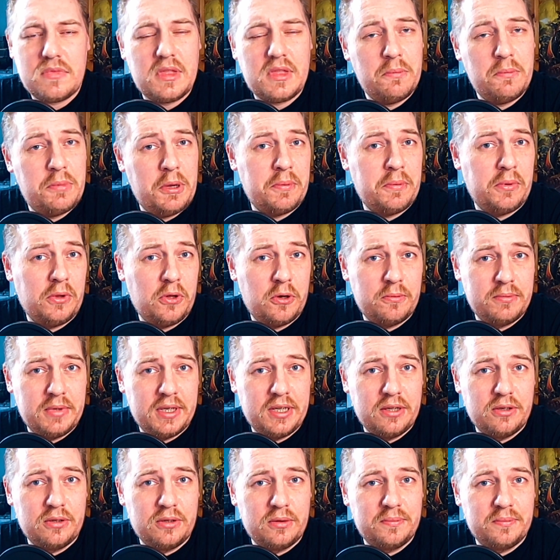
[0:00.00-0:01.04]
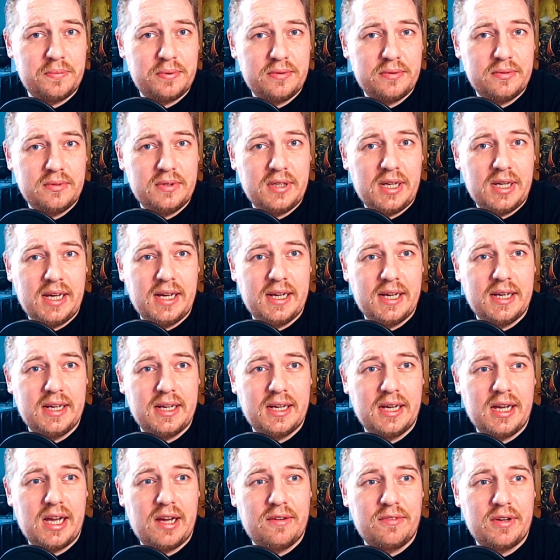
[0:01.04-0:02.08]
People opening up.
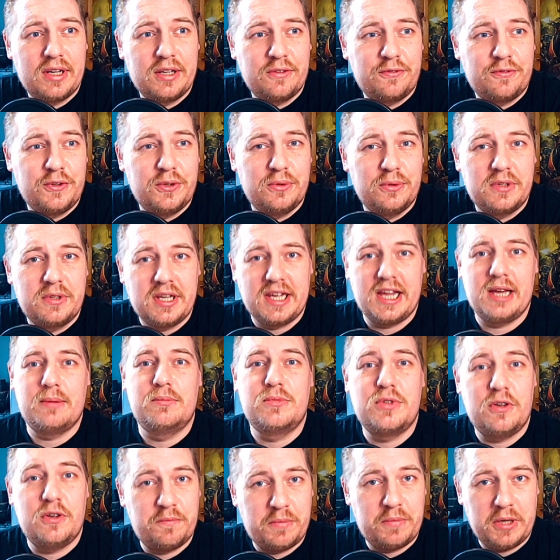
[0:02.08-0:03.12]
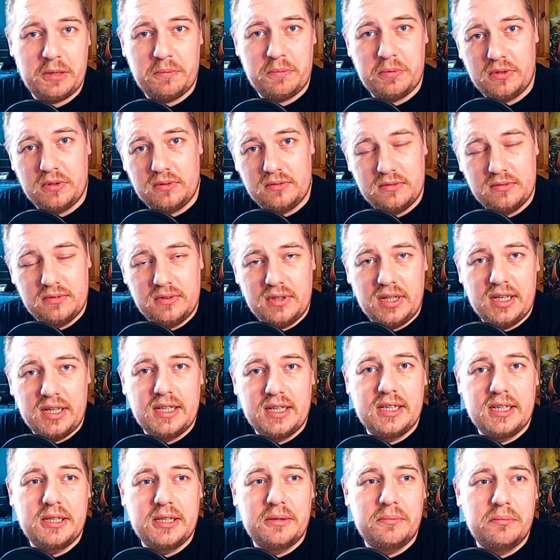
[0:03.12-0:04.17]
I've had a few DMs off people
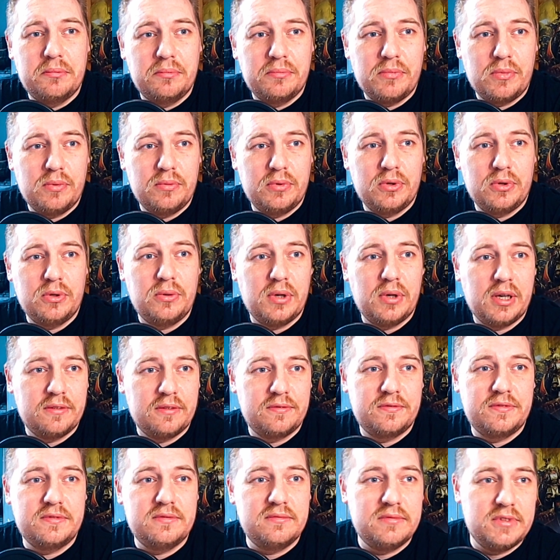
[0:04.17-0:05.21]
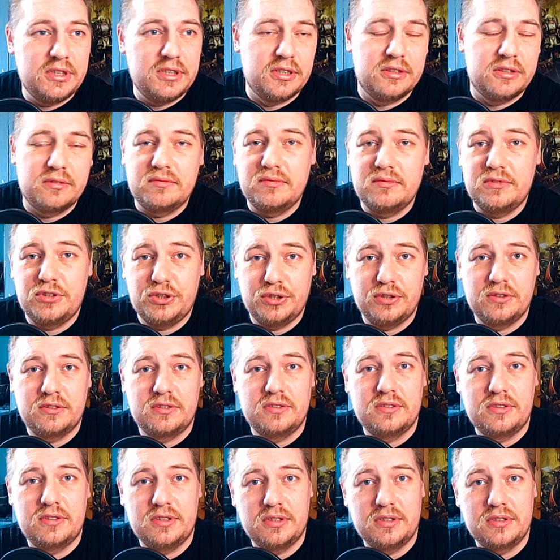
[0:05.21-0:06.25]
who have,
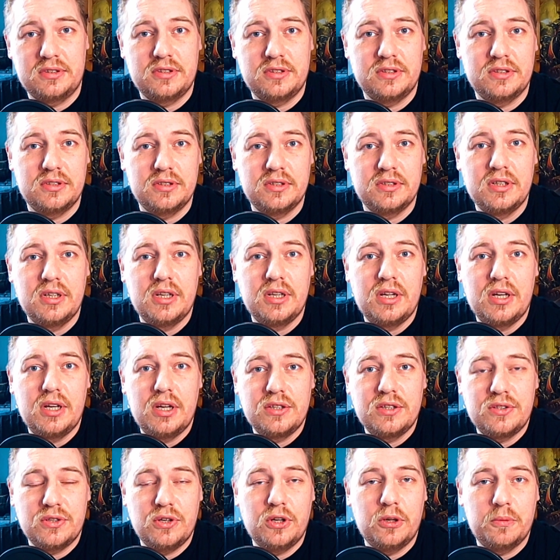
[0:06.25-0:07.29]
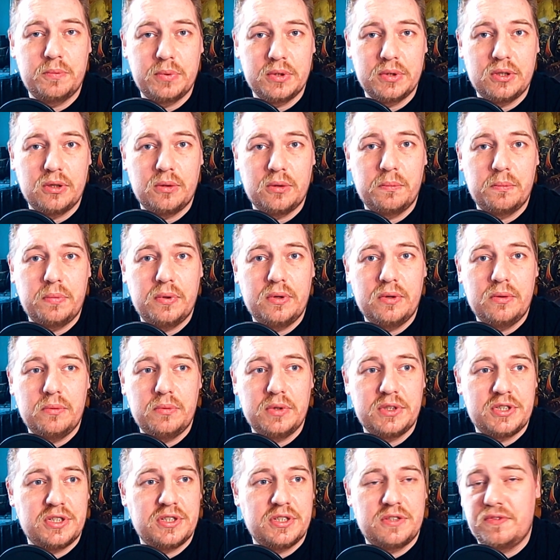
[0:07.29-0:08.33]
chosen to open up,
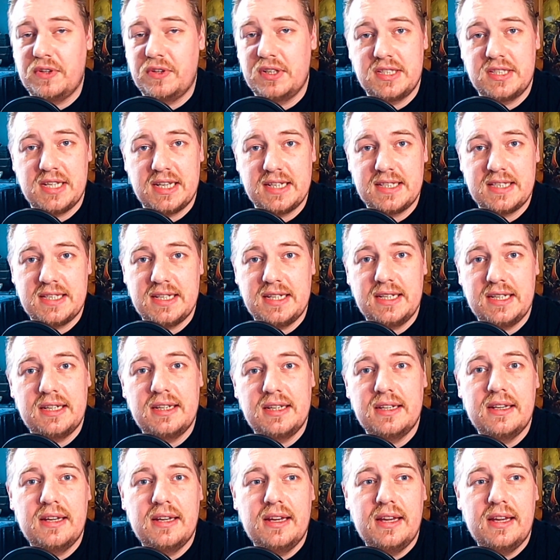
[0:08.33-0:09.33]
which is fantastic.